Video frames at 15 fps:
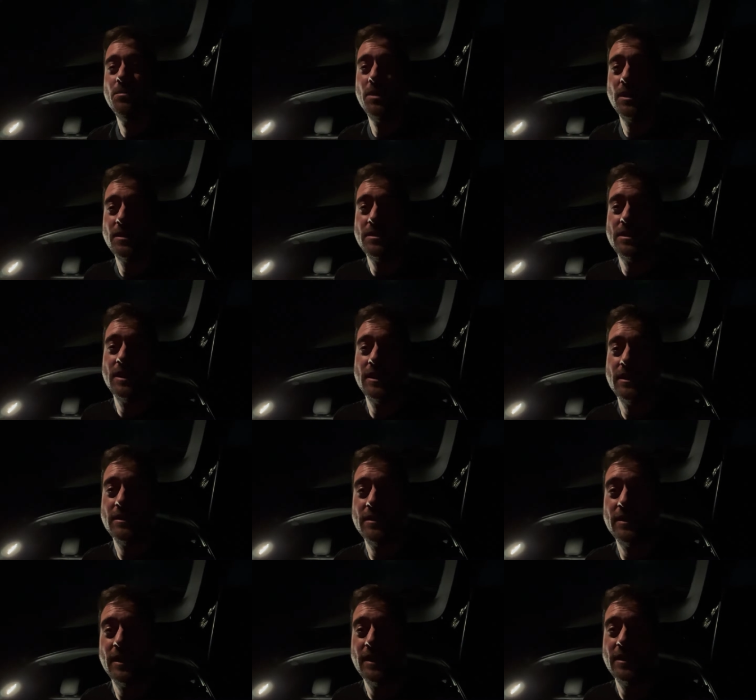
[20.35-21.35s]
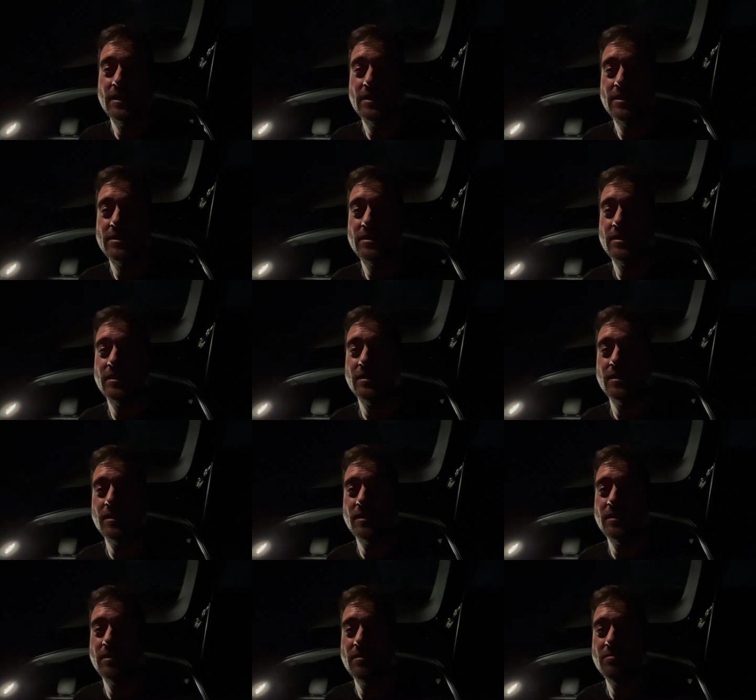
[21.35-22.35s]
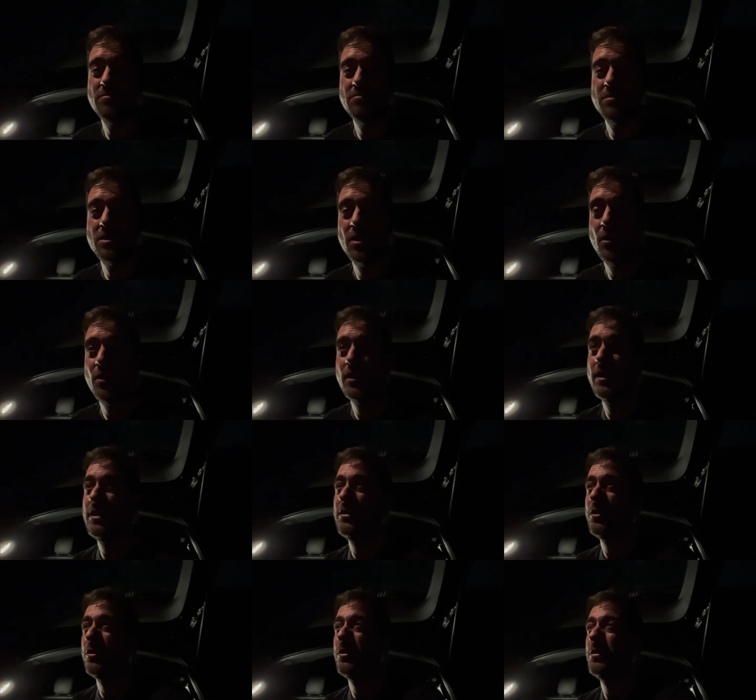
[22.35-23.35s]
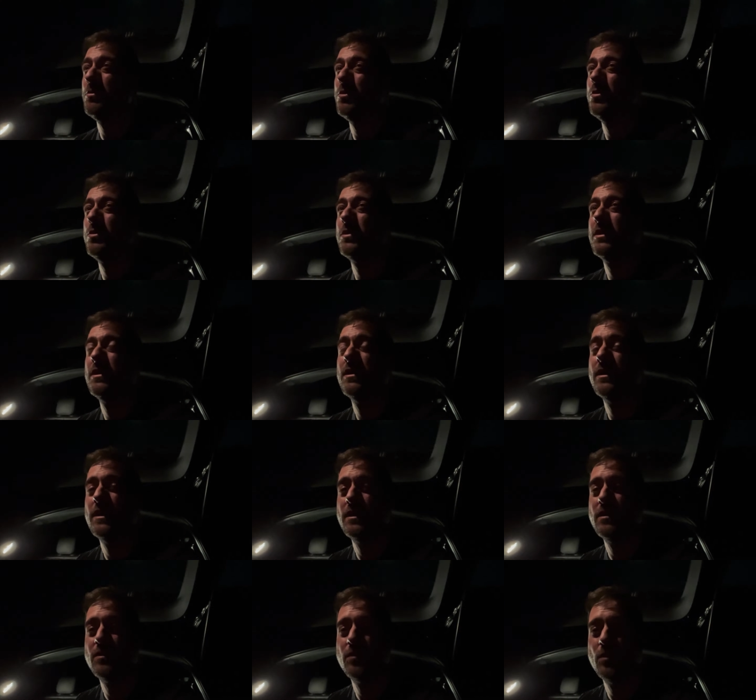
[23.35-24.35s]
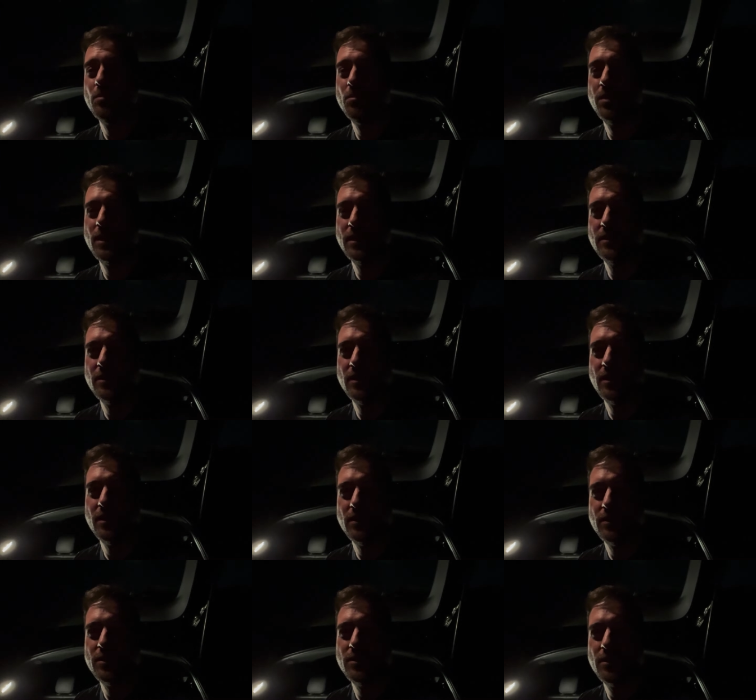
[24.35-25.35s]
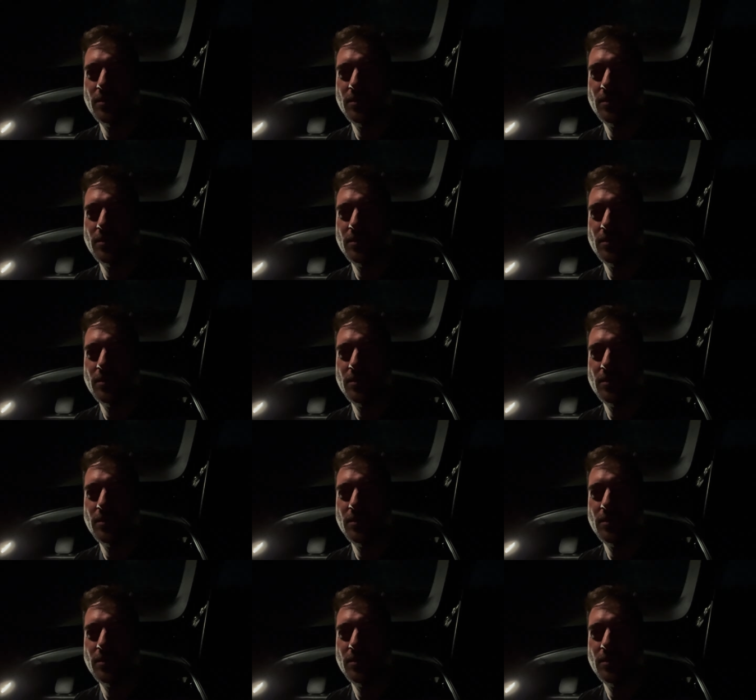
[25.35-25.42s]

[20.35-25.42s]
But today's tiny walk is from Blue Tarn just